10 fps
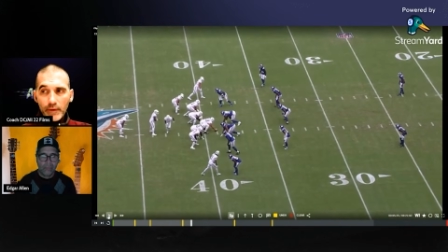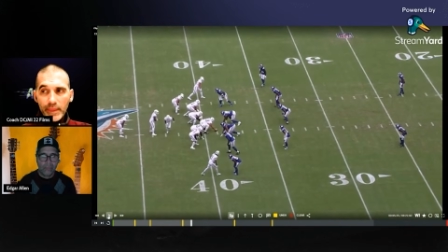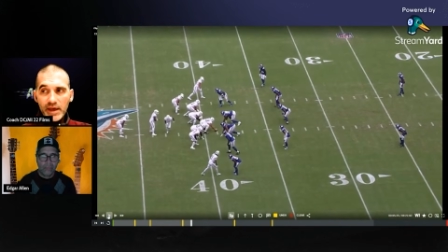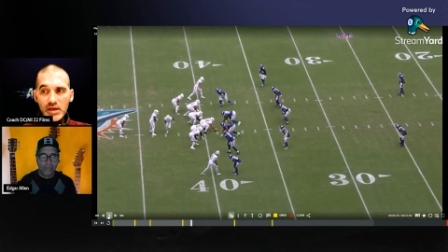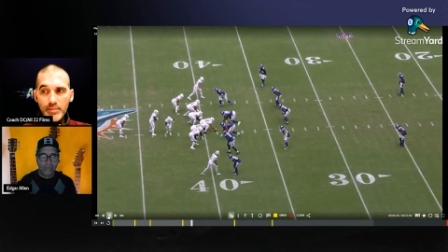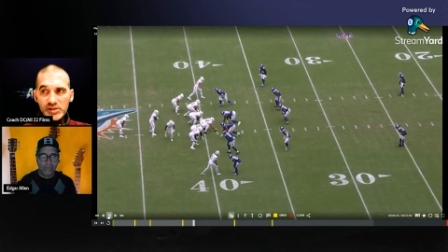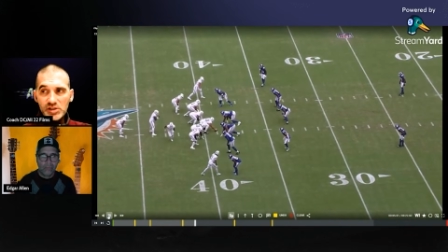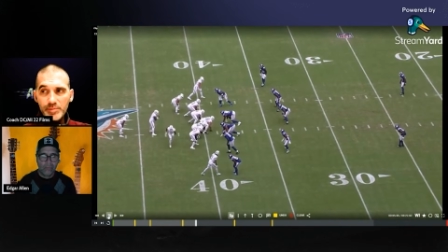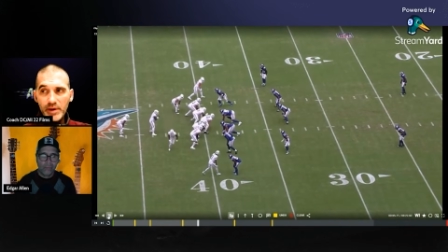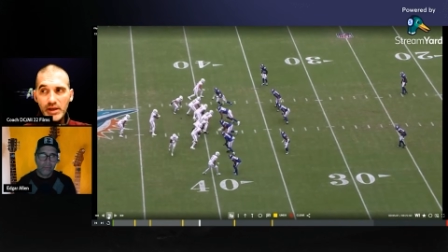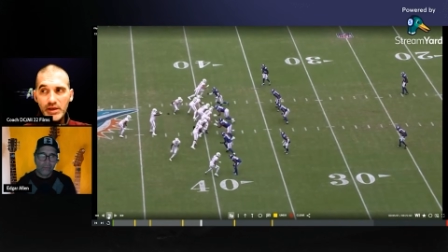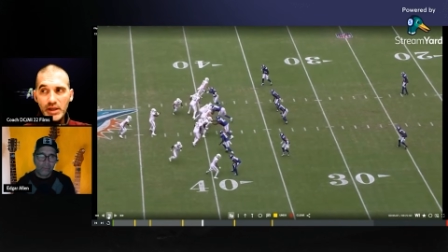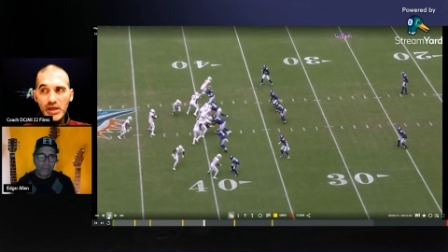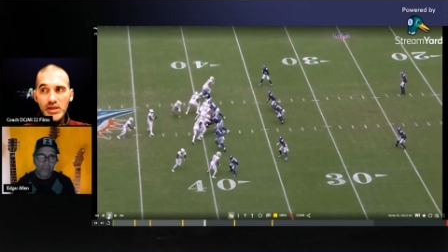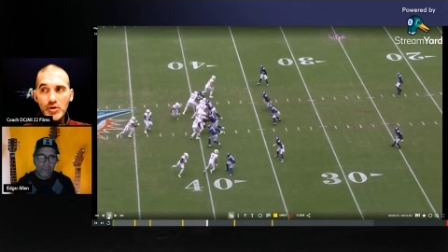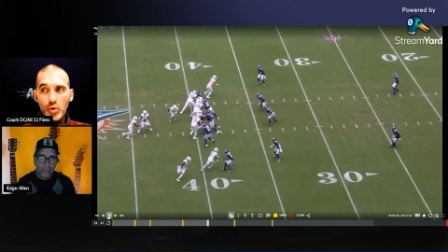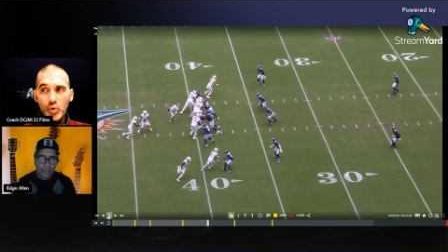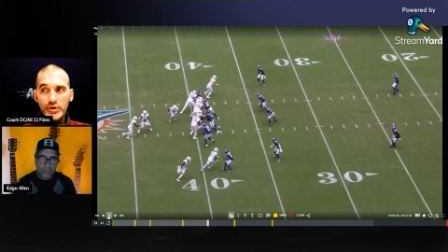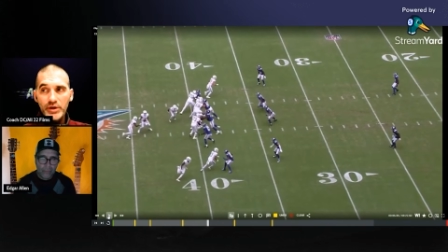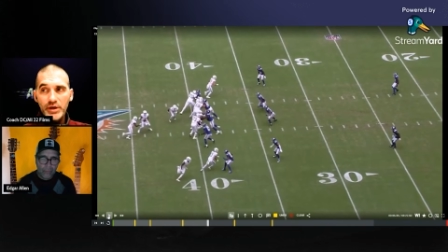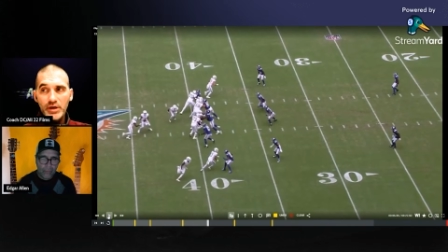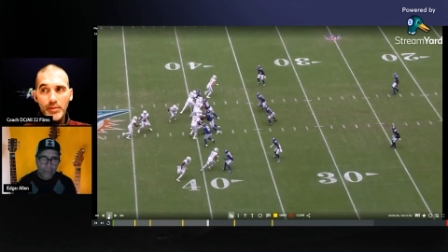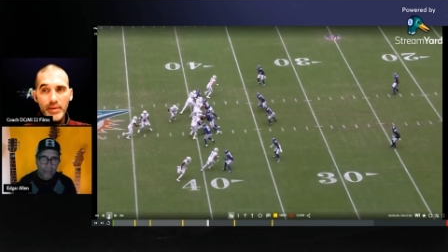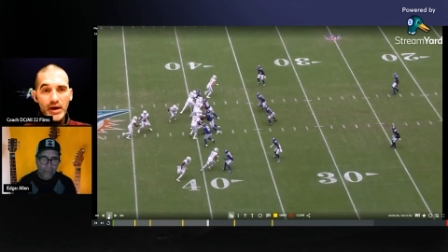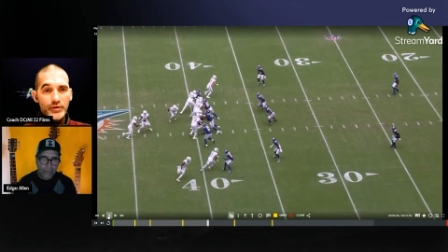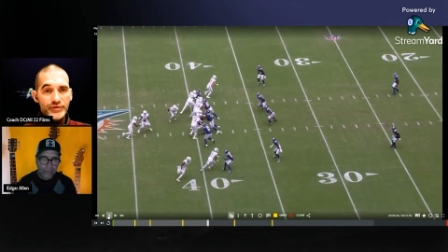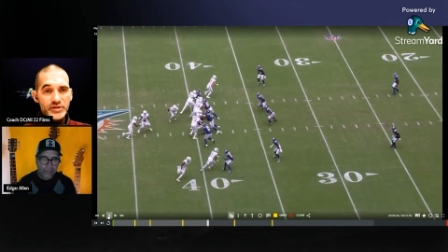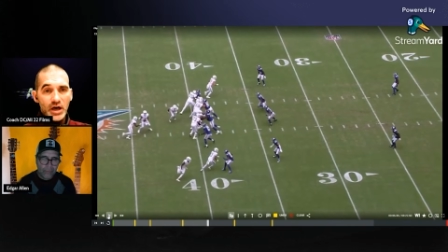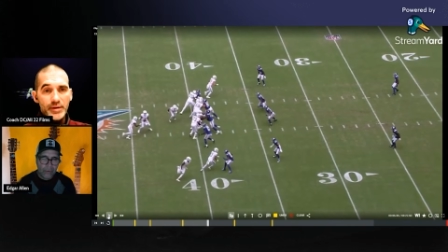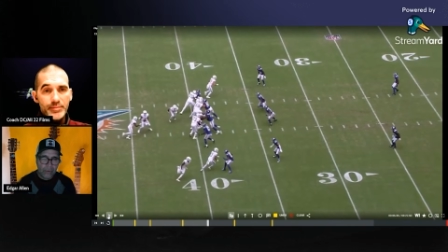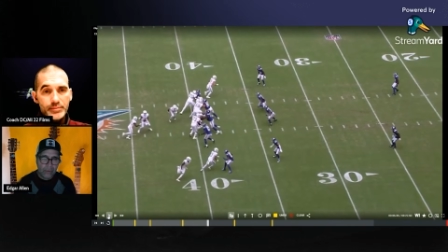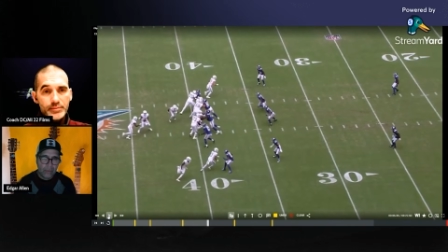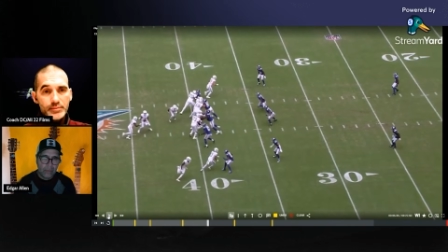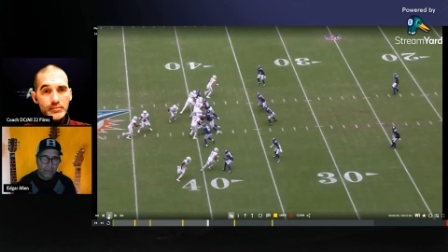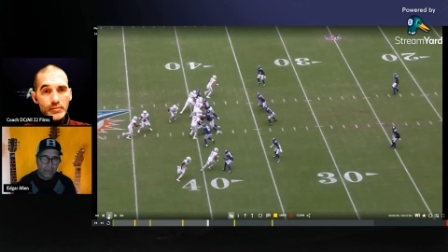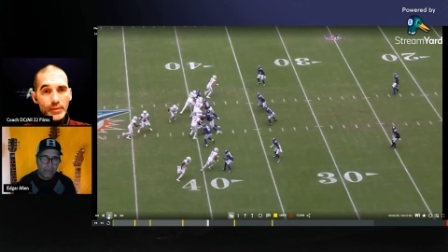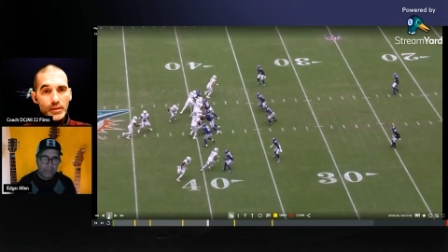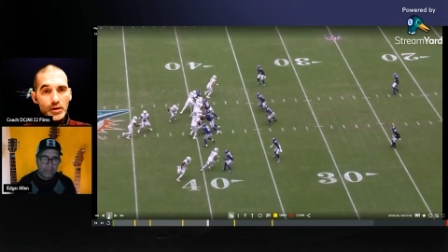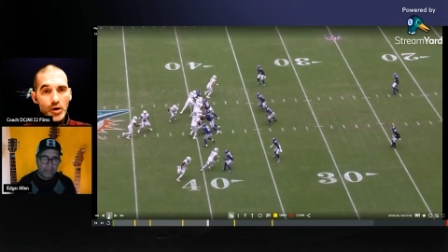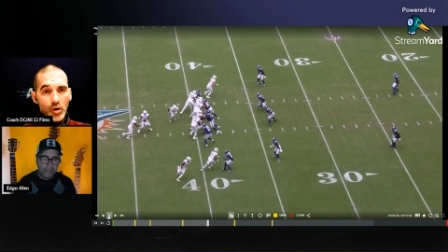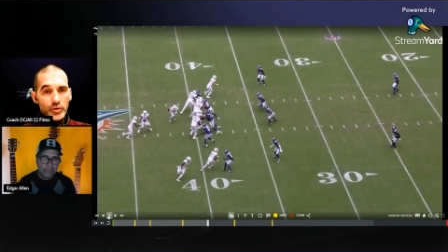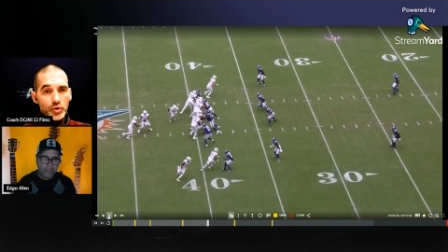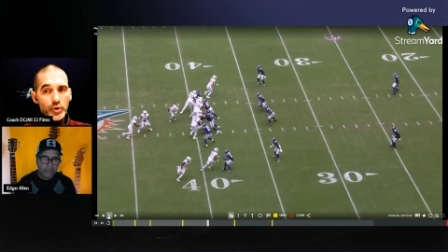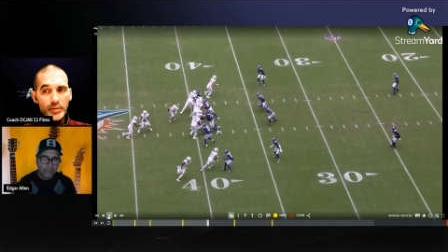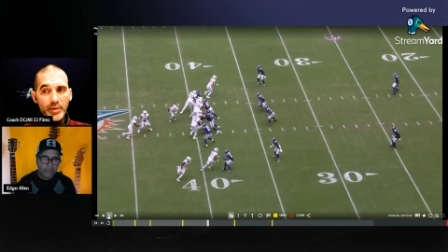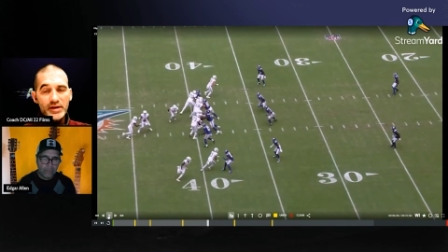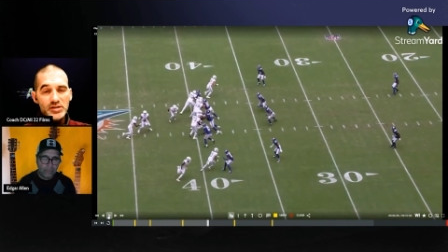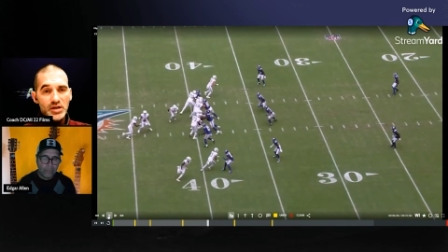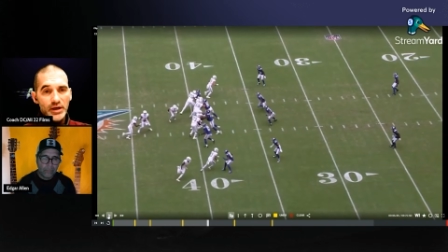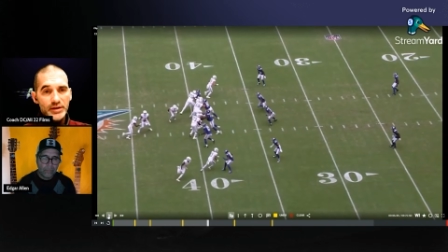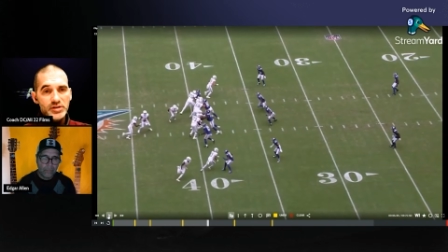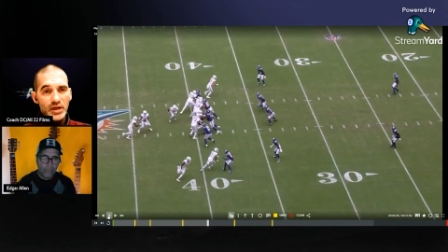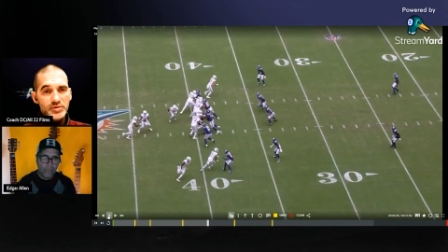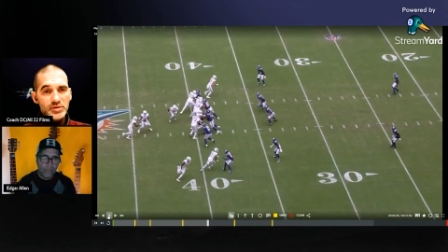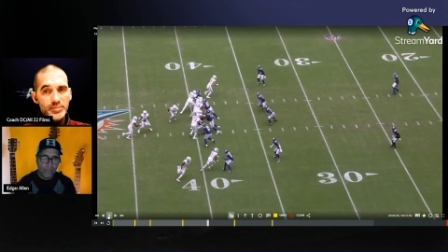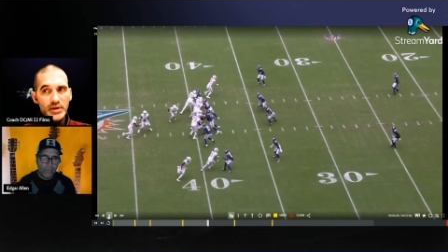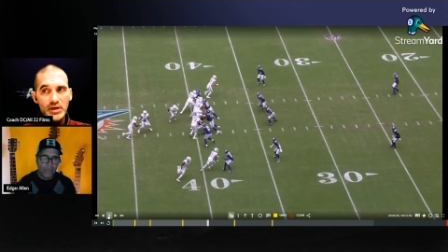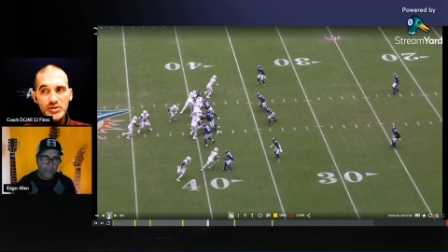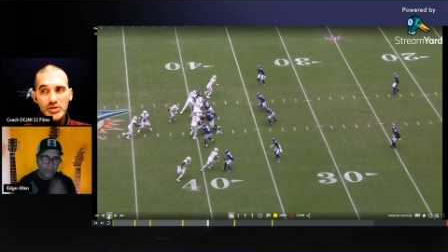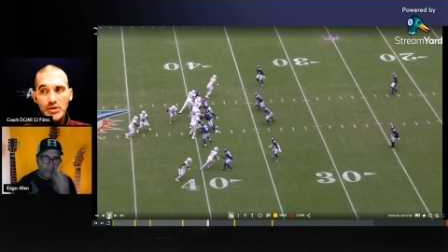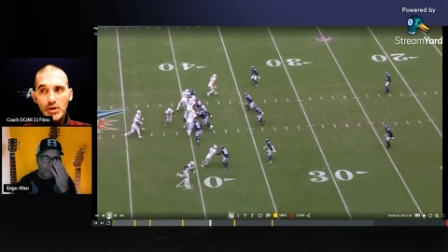he must spend an inordinate amount of time on the quick pass concepts because